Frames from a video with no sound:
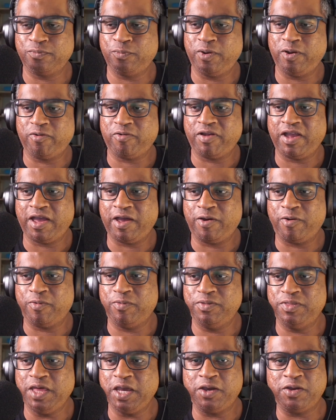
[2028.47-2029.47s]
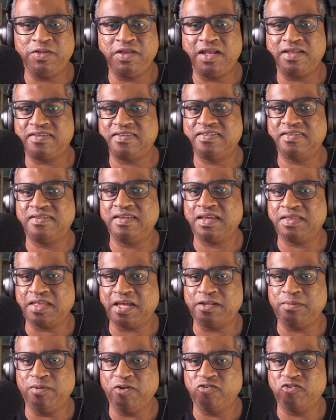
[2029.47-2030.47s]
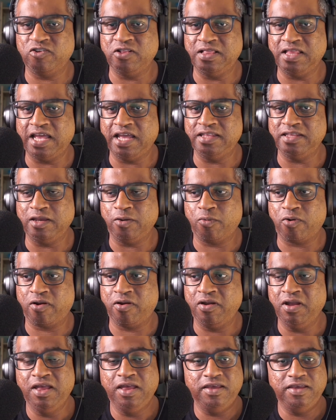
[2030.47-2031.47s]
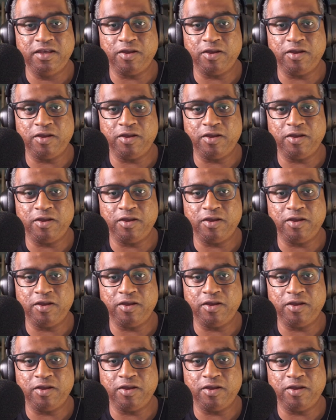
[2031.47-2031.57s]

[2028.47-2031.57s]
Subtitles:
It's weird how they could not stick that emotional landing where,